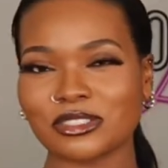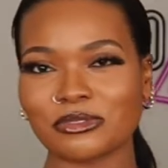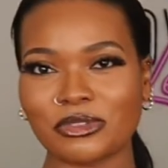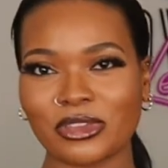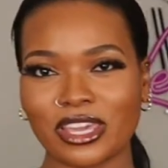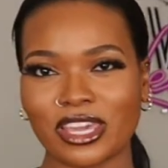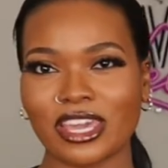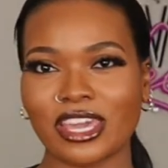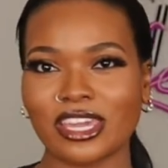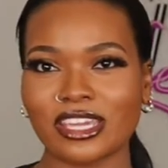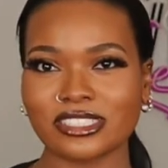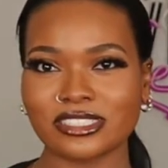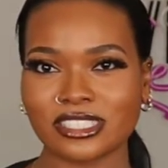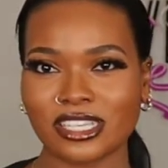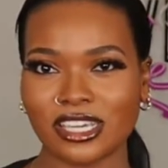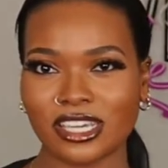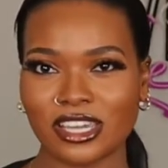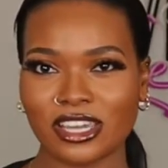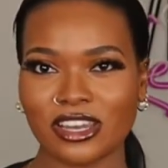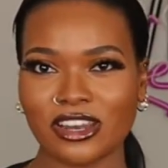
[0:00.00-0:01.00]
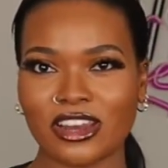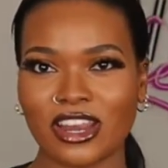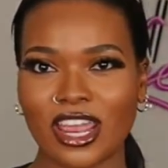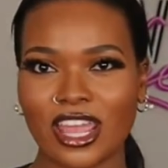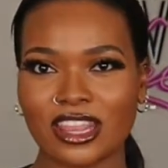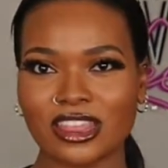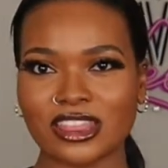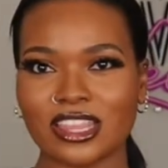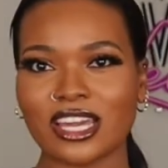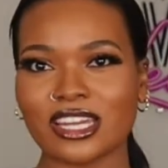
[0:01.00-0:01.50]
of 8 here,
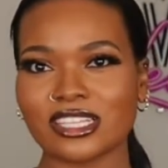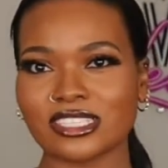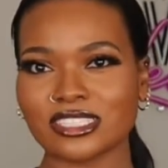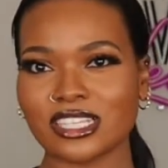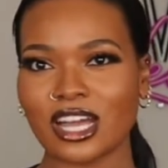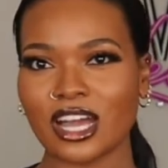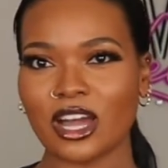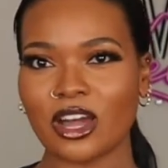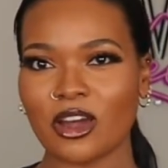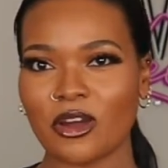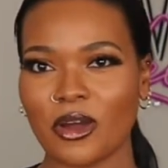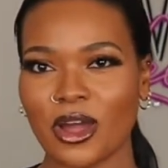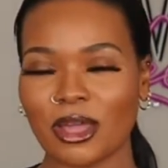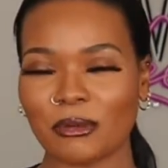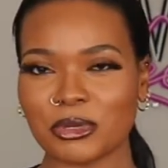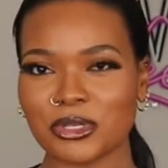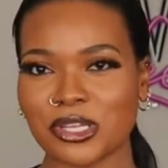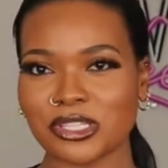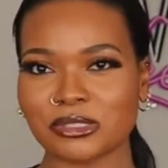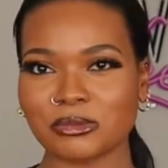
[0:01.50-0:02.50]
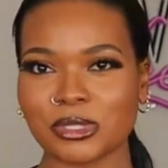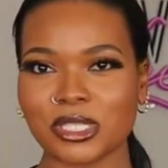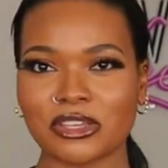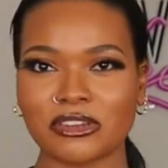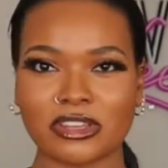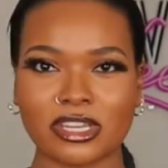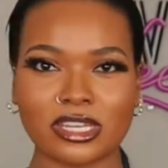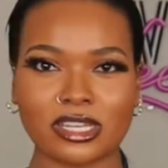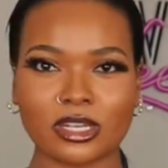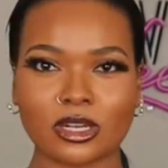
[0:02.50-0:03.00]
and that is how I'm going to be
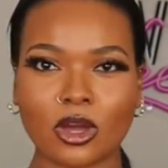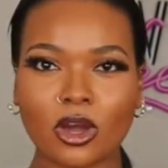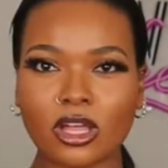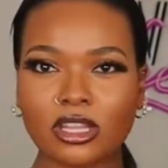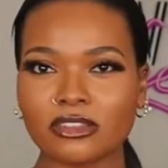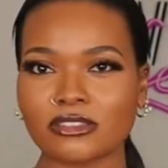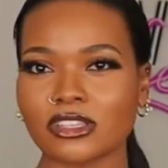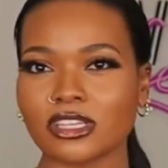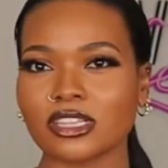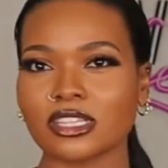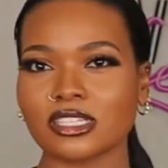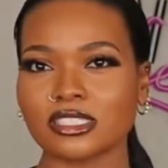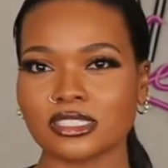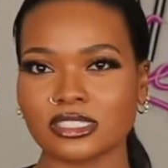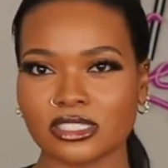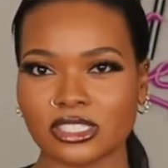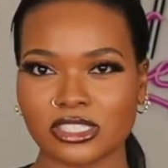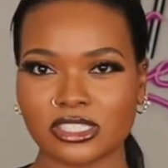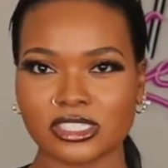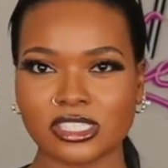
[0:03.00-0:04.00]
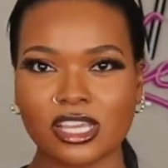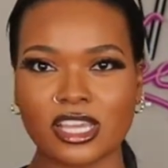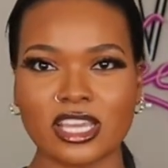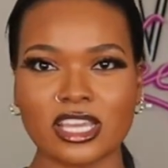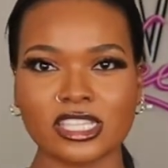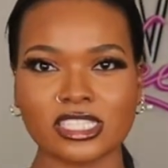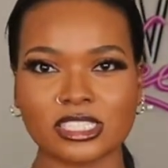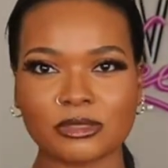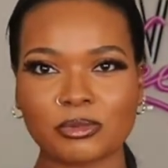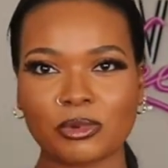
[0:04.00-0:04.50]
creating all of the clusters
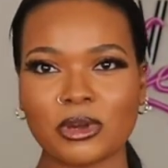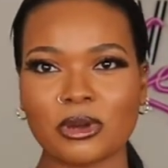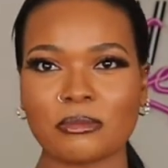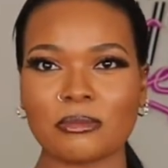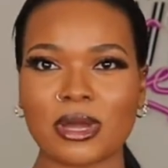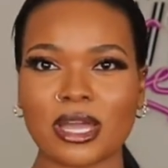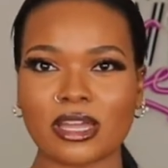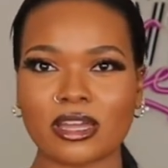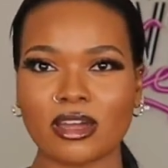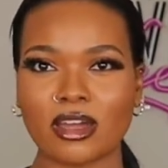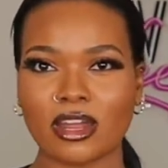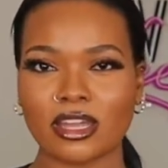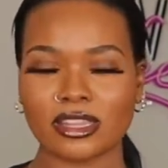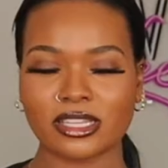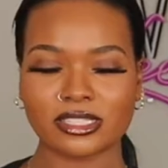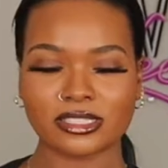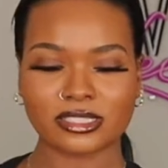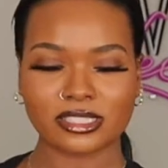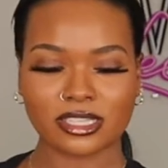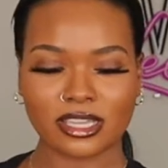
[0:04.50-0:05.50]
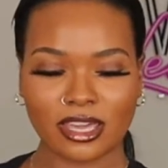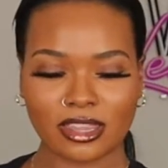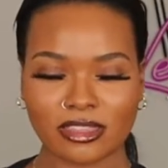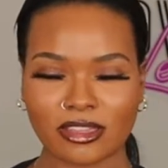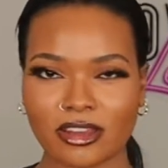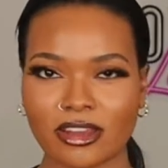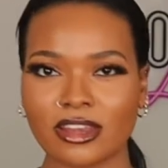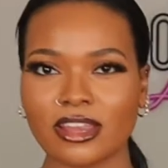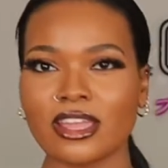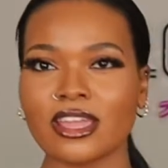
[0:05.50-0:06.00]
to put my garland
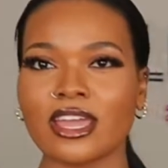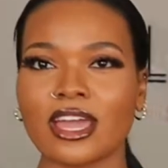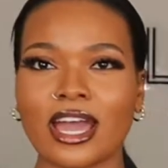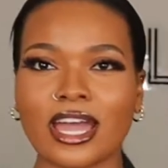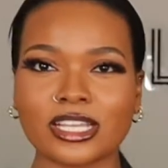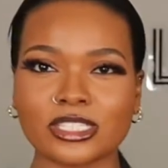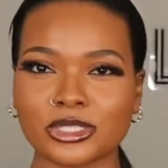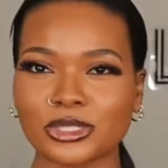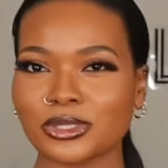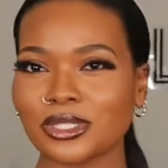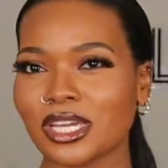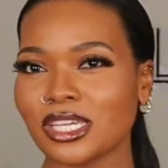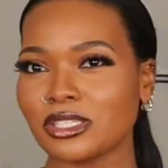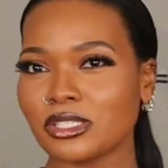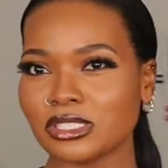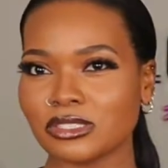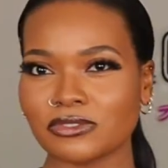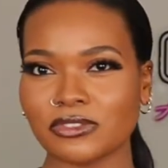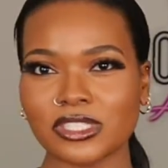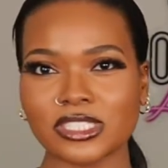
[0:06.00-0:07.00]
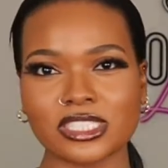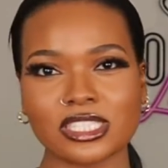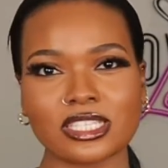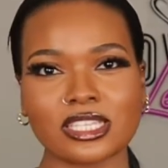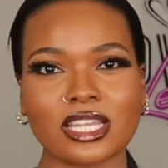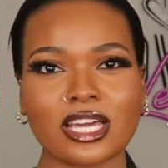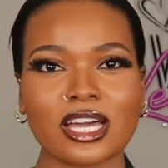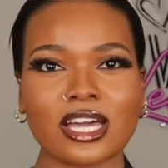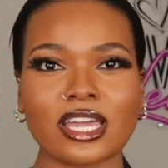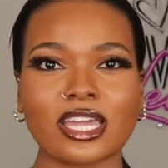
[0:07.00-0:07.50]
together. I do not use
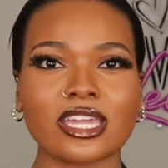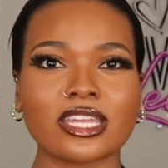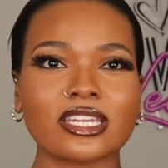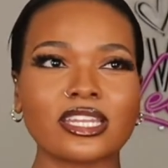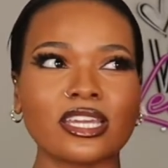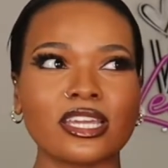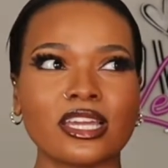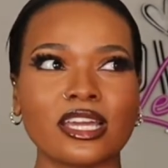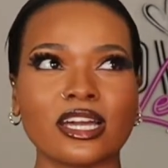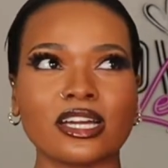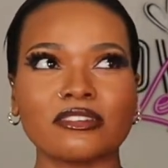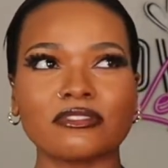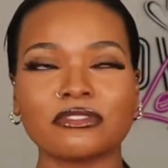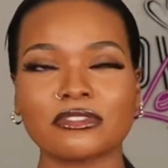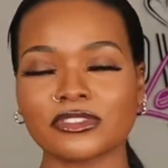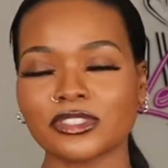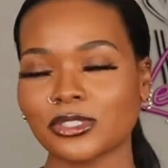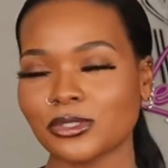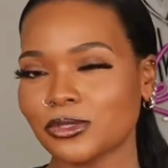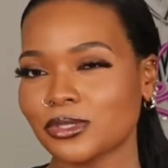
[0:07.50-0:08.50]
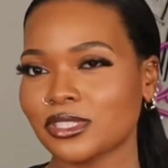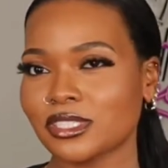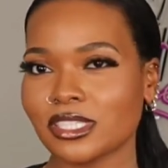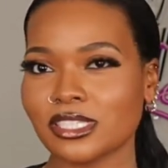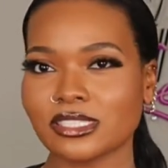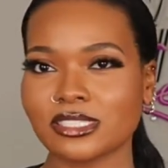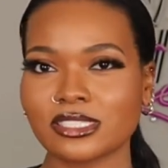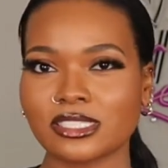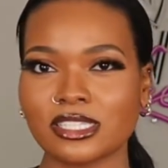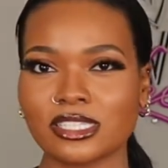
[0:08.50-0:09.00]
fishing line,
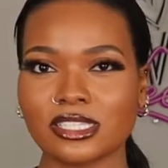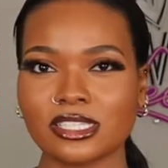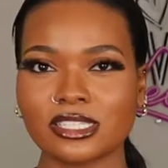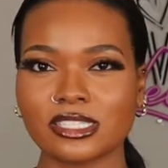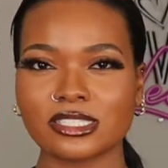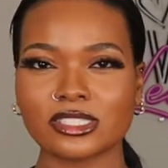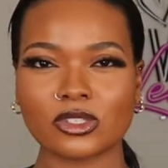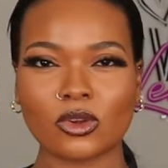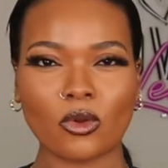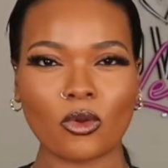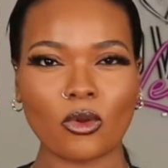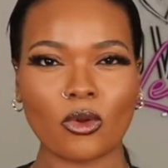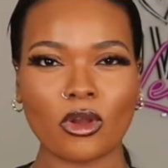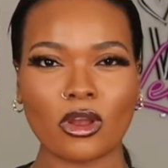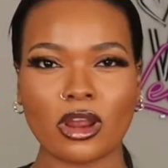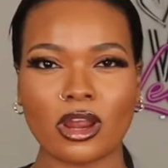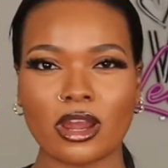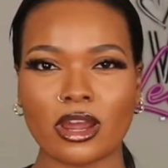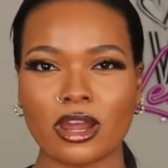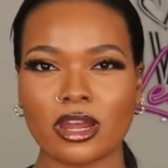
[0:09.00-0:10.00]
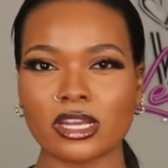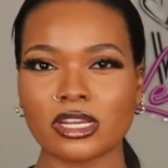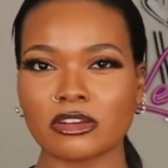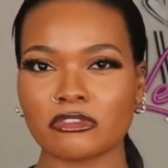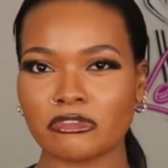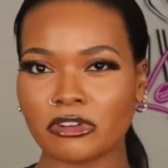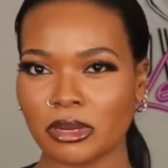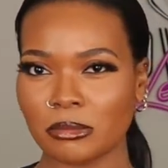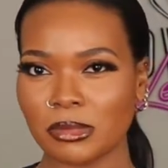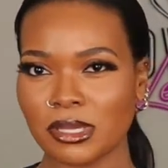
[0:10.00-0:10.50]
260s, or
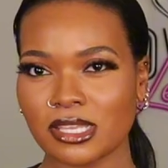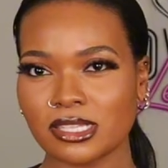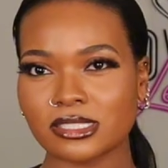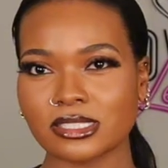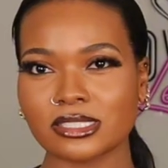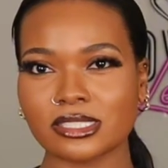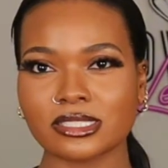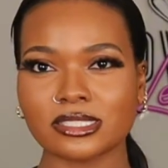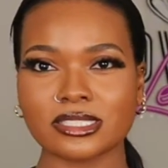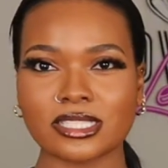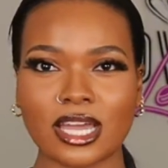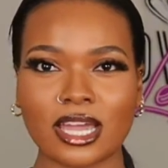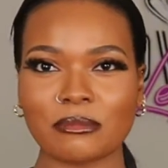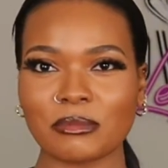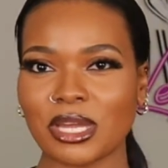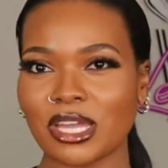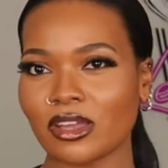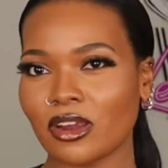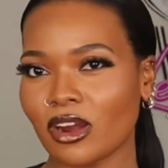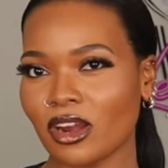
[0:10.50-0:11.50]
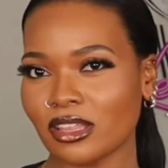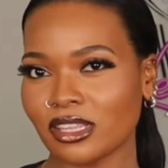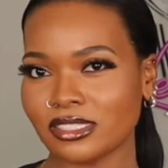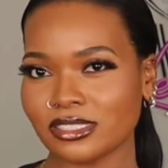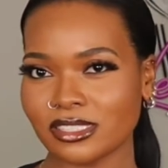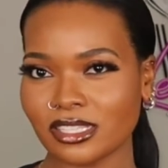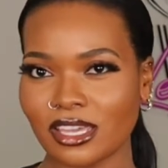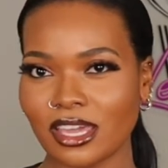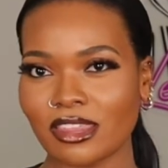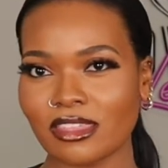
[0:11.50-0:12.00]
ribbons to tie my
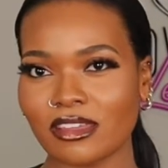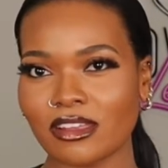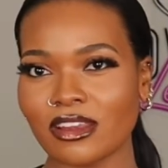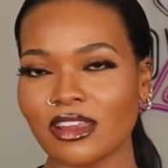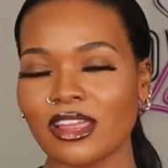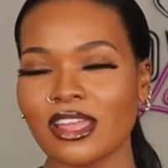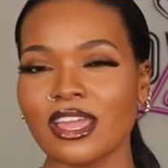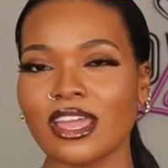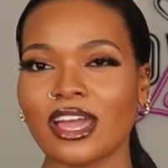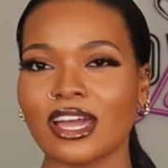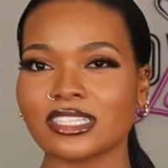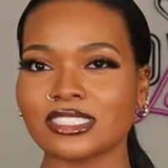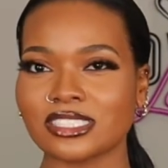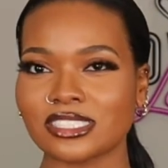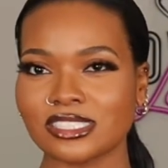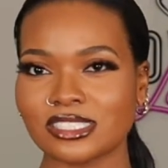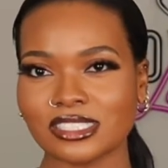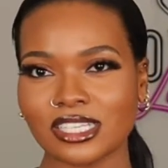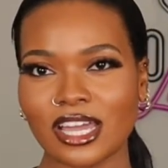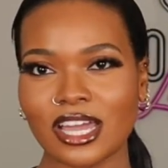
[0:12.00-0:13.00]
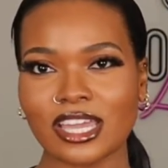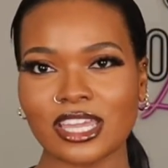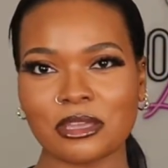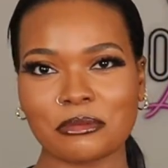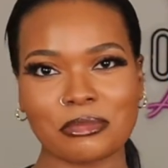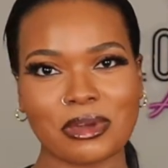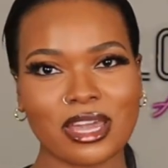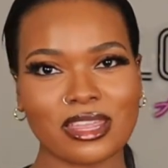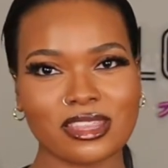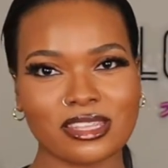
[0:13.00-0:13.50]
garlands together. I just tie
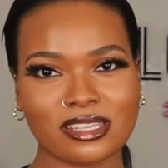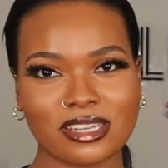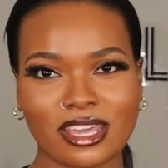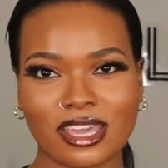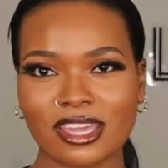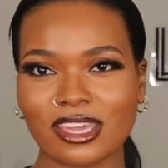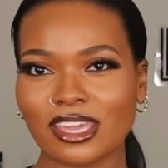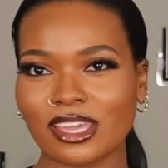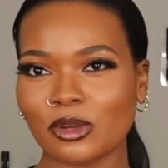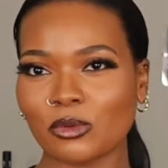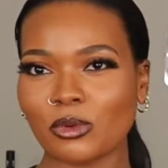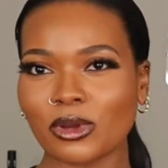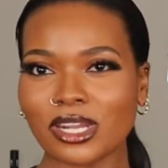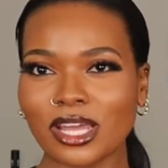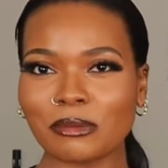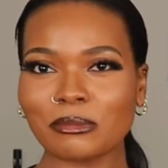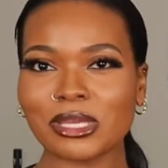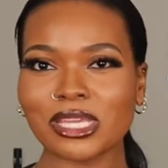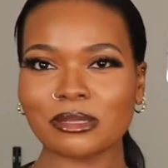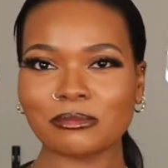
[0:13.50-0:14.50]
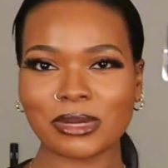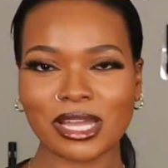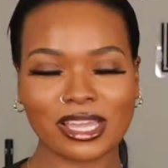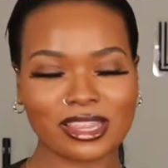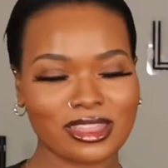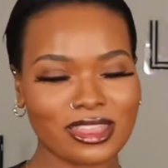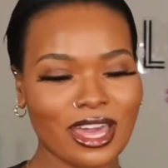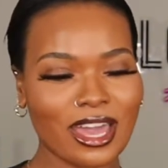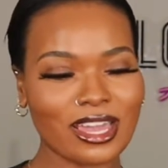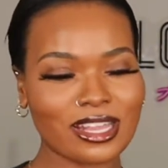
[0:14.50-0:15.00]
it by the neck, and what I mean by
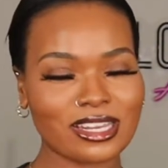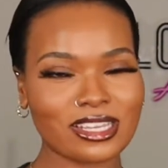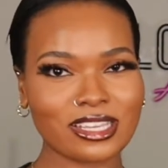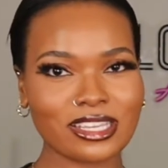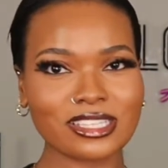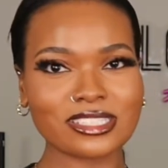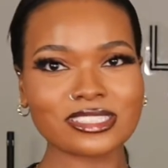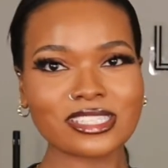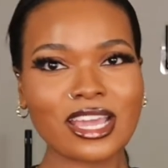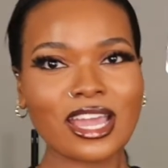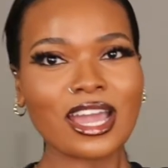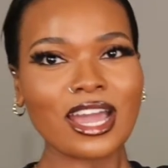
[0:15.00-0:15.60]
that is